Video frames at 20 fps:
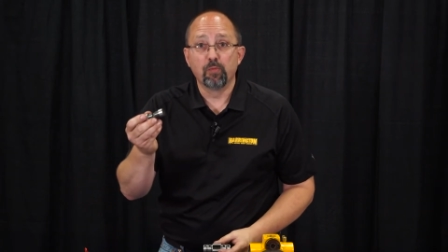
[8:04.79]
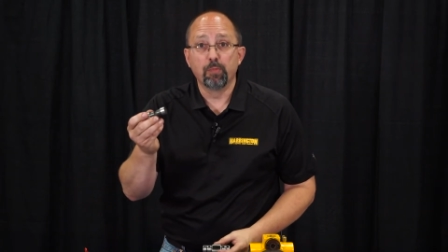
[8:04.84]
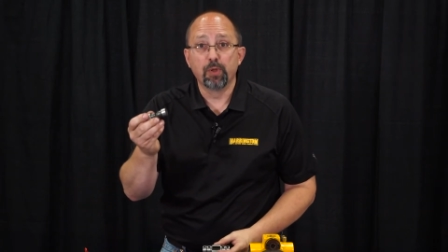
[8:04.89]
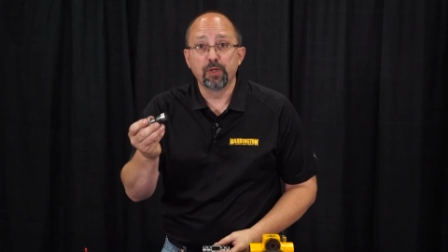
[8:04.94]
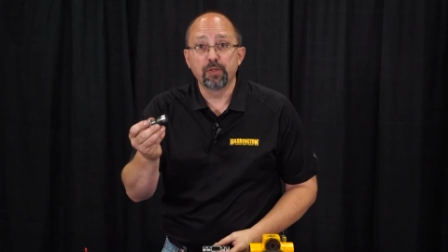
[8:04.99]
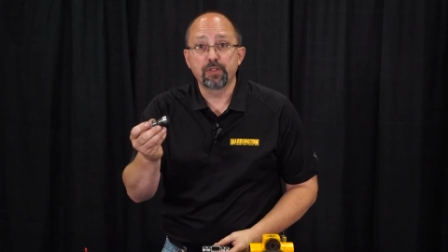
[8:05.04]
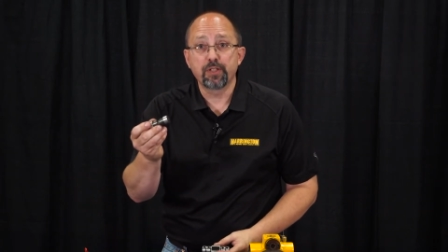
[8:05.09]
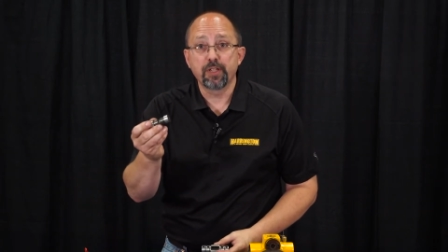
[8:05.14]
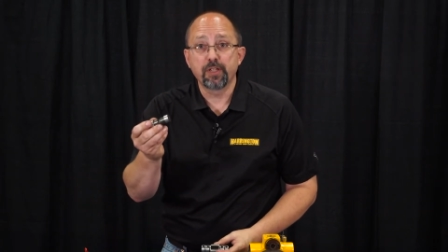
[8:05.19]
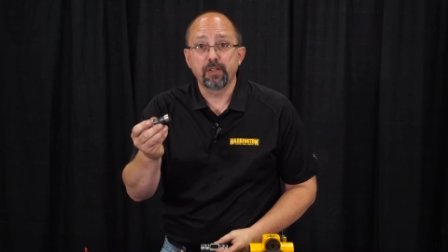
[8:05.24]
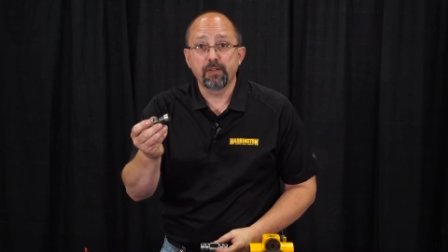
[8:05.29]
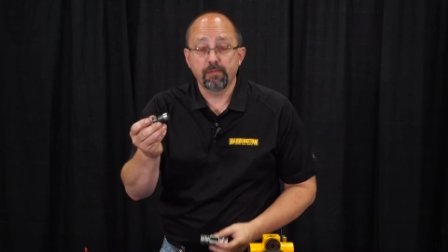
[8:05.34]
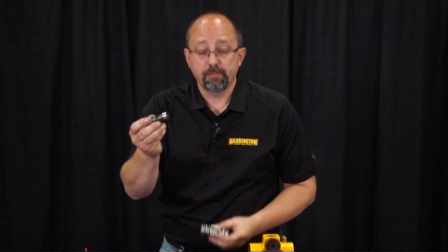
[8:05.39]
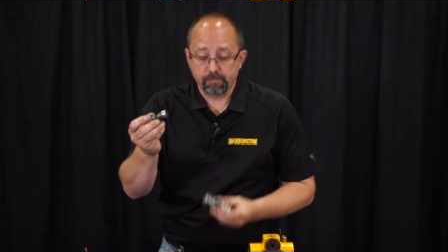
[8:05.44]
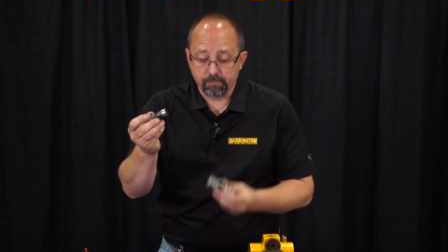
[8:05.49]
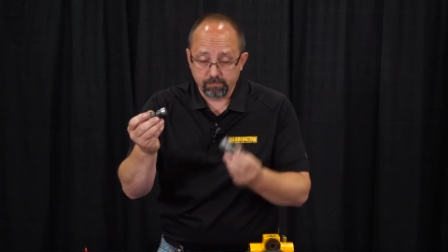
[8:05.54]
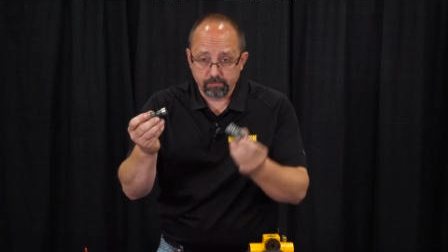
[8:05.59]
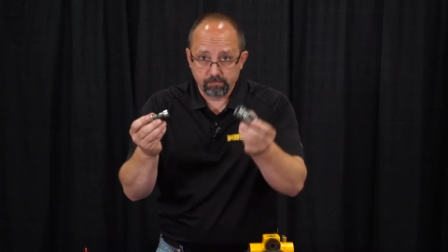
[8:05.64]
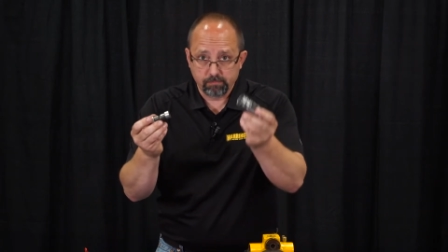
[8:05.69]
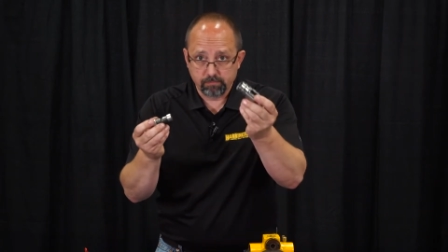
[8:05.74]
bushing
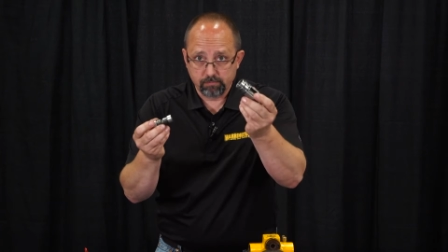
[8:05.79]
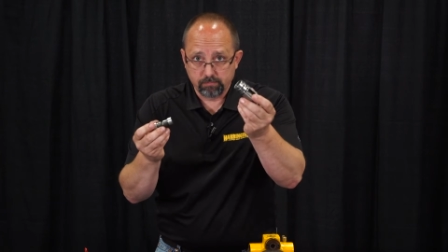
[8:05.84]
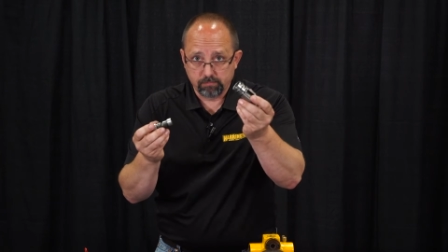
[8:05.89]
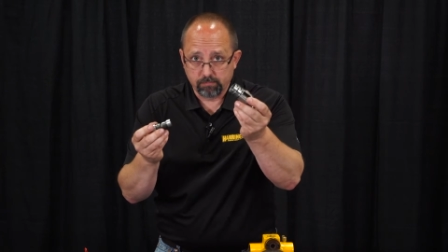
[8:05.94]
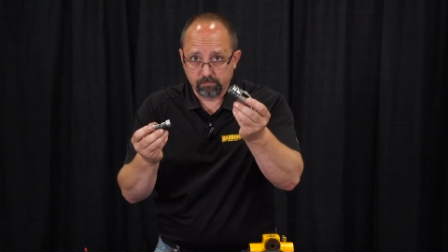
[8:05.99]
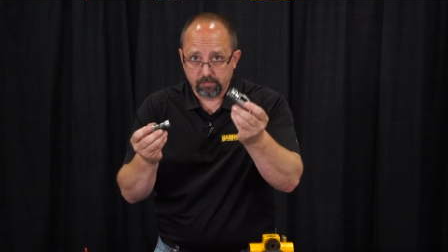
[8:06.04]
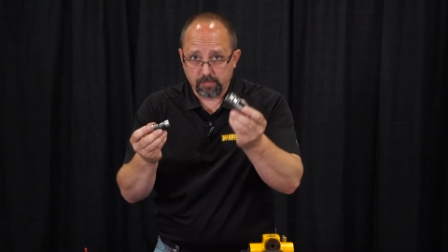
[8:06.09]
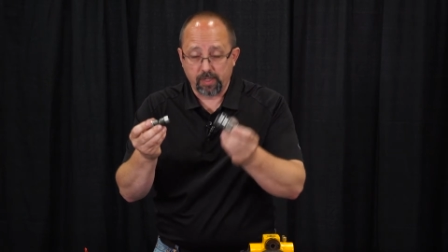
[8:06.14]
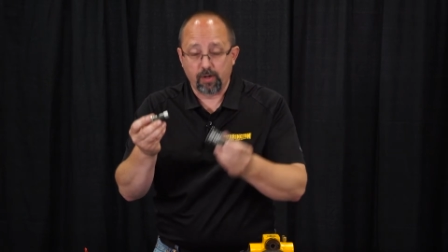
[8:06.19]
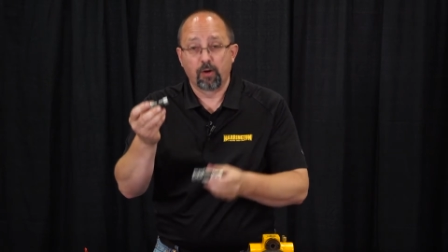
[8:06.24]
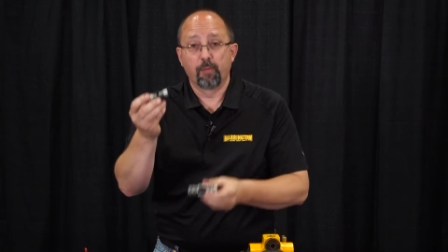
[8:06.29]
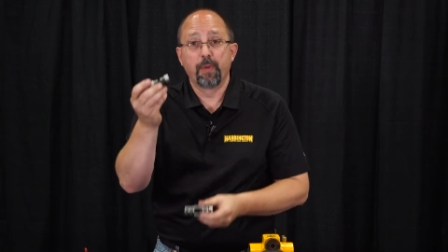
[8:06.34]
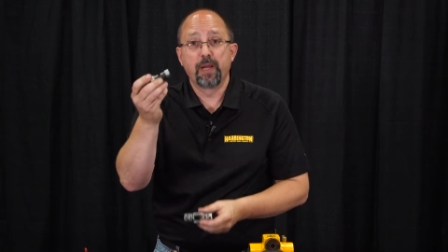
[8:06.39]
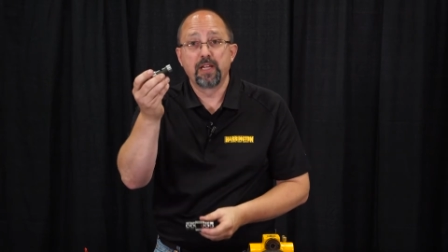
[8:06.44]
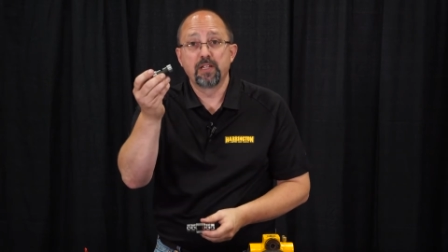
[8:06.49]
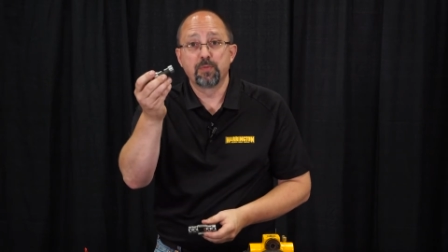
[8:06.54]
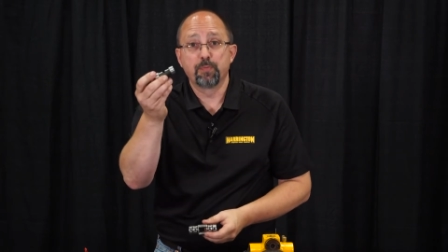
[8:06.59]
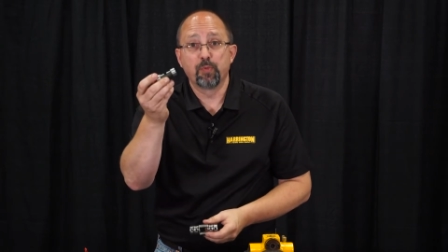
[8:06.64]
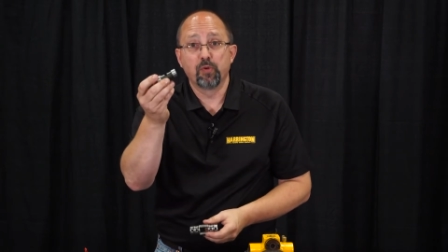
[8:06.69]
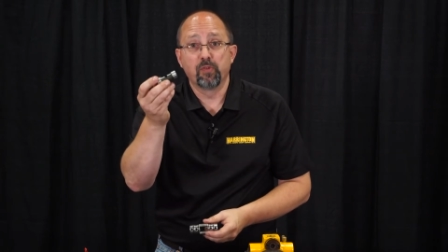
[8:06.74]
and our
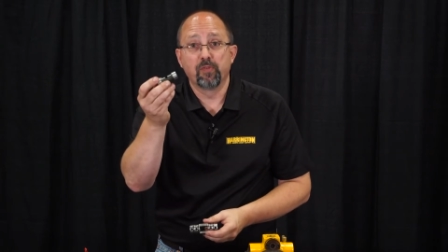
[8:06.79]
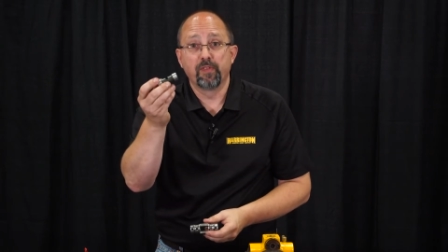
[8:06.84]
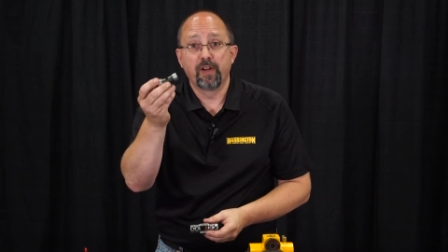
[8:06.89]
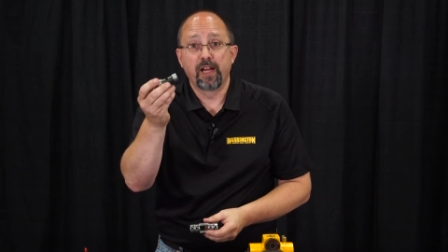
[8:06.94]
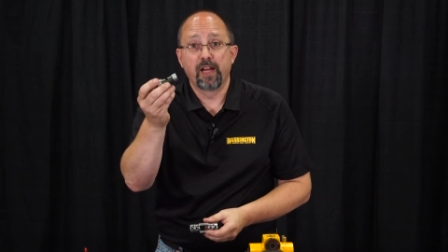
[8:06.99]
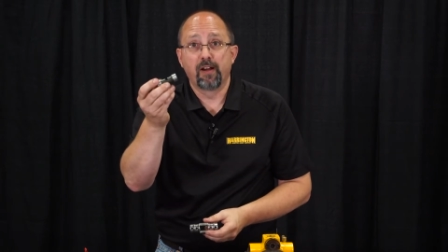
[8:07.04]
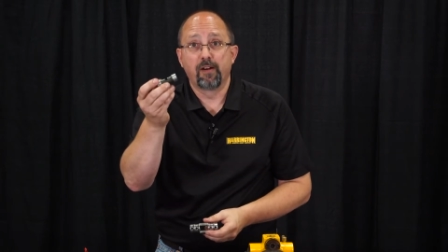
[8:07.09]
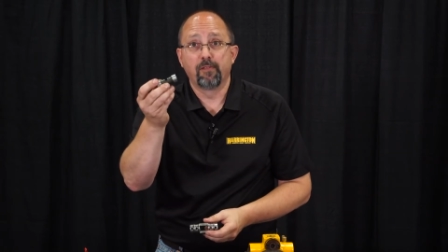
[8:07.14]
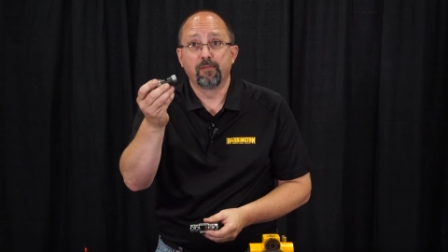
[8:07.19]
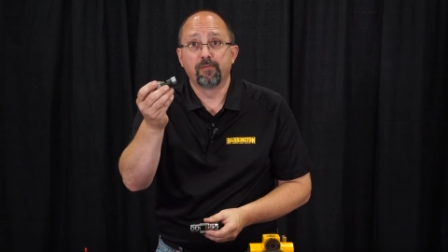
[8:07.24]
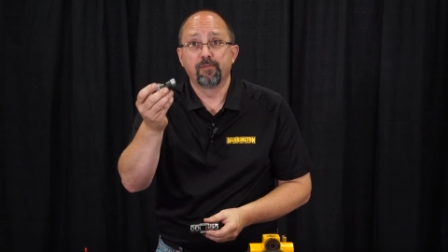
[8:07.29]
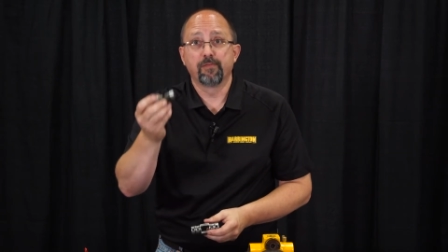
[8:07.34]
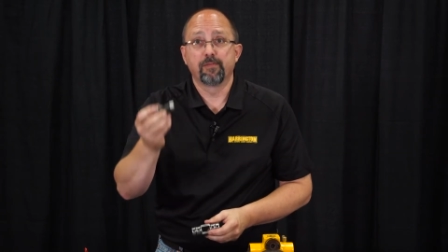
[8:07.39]
main spool valve.